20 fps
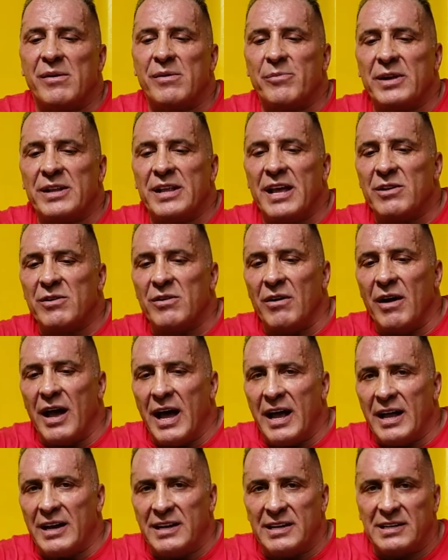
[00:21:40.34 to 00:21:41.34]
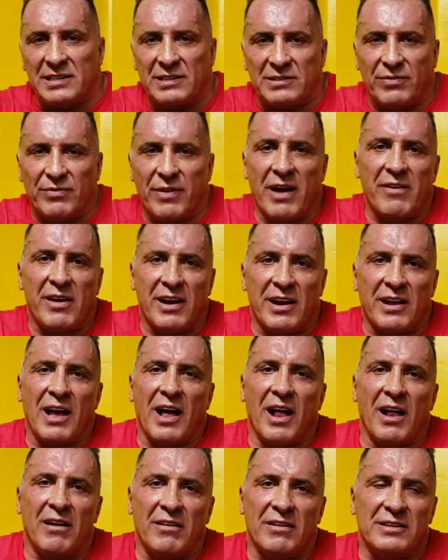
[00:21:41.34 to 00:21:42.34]
But then you add this 500
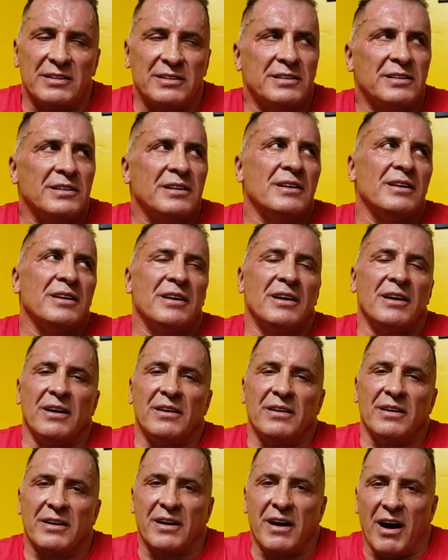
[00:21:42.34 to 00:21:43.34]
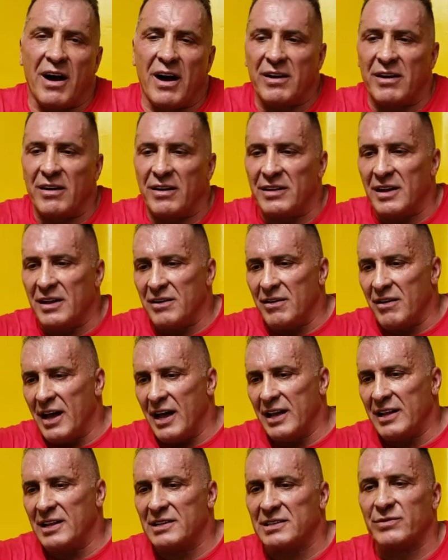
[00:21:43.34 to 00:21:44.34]
calories on the cardio, and then you
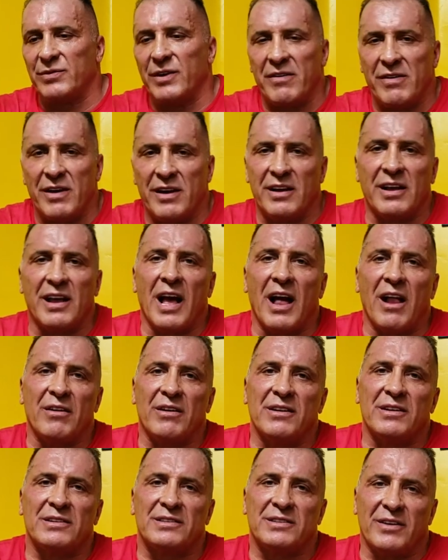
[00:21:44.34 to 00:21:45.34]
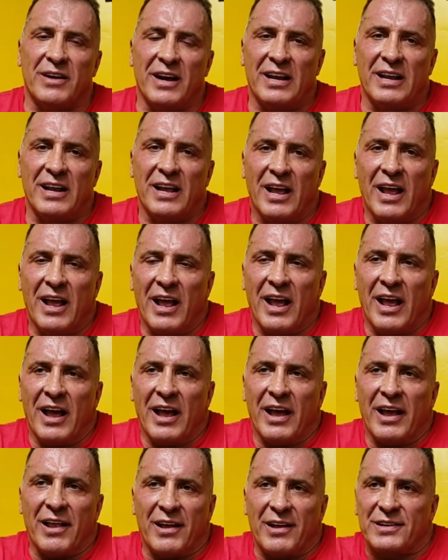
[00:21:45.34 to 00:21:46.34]
add this 500 calories, right?
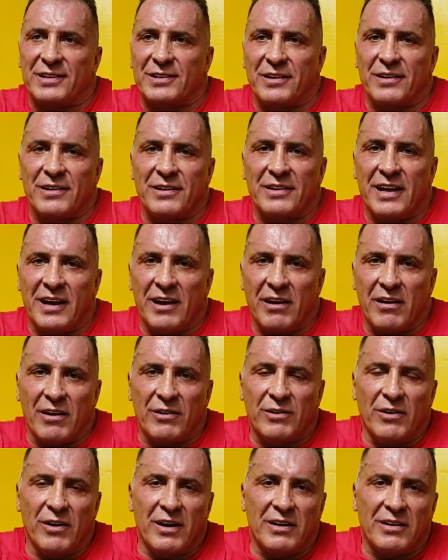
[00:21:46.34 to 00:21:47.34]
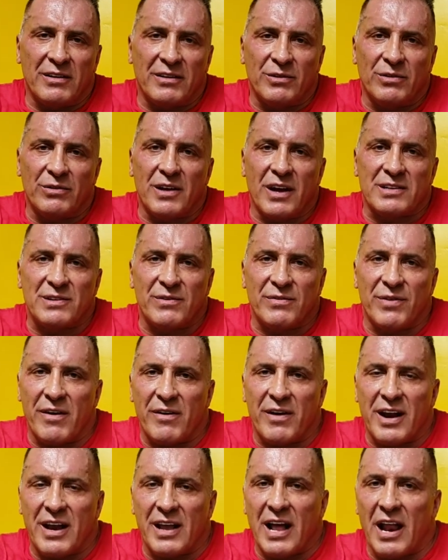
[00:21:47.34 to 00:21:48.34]
You know, so there you go,
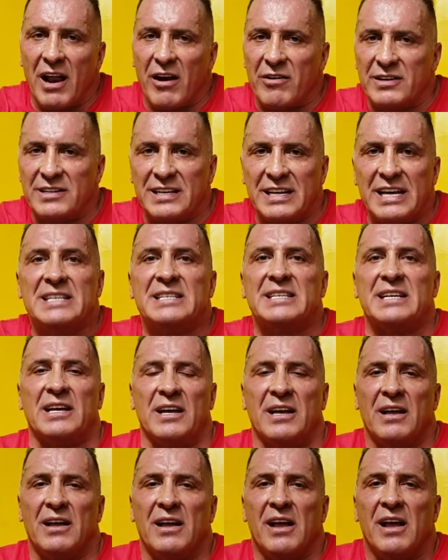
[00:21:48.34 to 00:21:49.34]
2,500 calories easy.